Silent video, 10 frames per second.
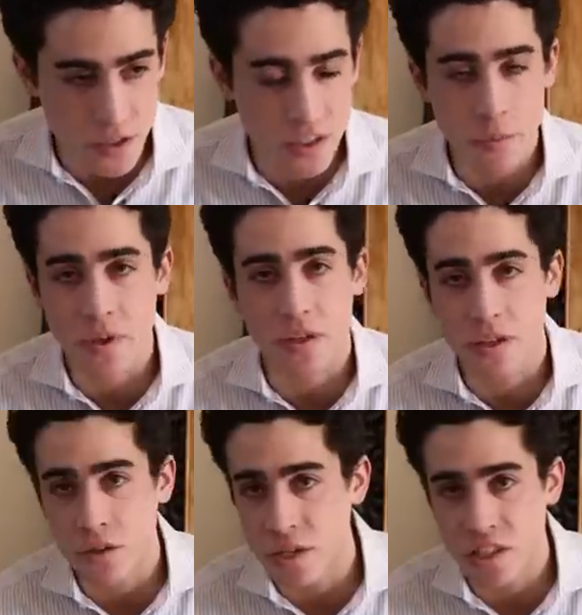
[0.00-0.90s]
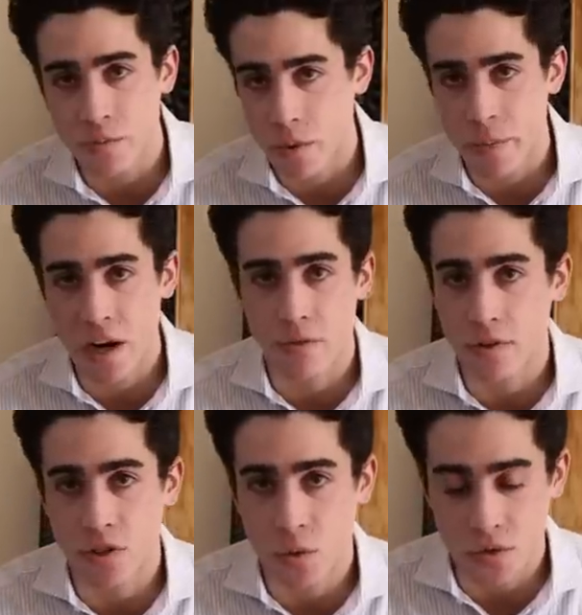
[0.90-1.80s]
because typically you need to prepare
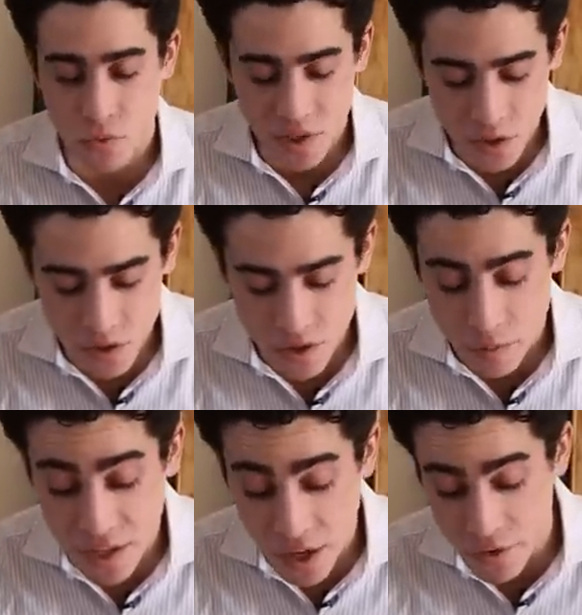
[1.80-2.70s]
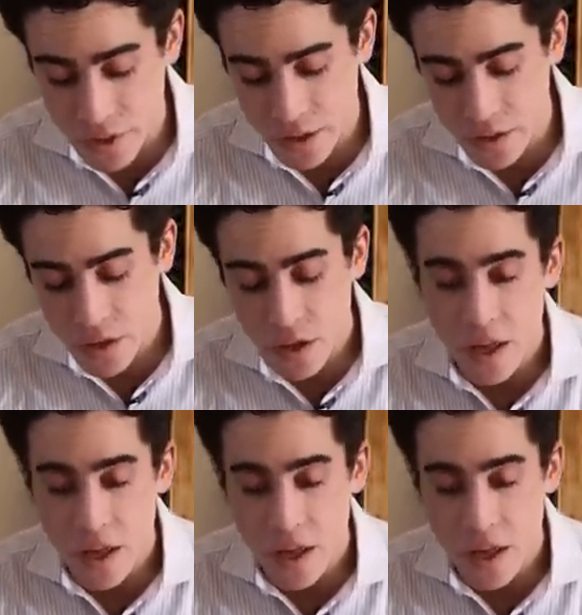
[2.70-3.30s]
for two or three years to be healthy,